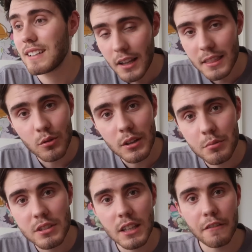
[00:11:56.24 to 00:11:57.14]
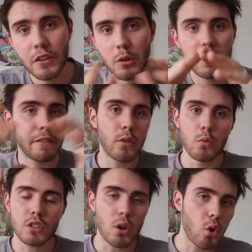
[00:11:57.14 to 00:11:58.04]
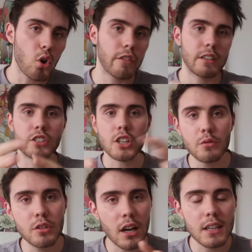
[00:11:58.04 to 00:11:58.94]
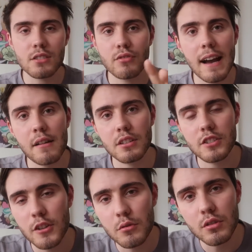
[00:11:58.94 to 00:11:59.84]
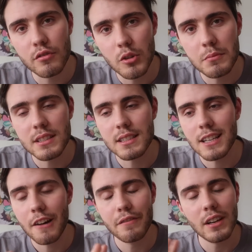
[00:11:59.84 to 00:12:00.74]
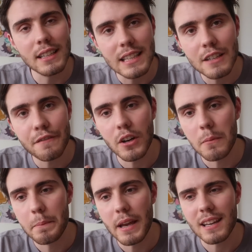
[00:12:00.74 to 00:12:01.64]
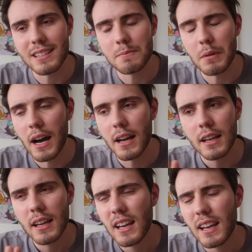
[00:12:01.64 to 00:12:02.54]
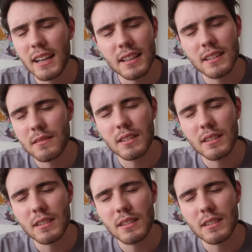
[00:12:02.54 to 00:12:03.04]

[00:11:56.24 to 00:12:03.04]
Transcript: I thought I was going to film the full tour and show you guys around and show you all the rooms and stuff, and I did film bits, but it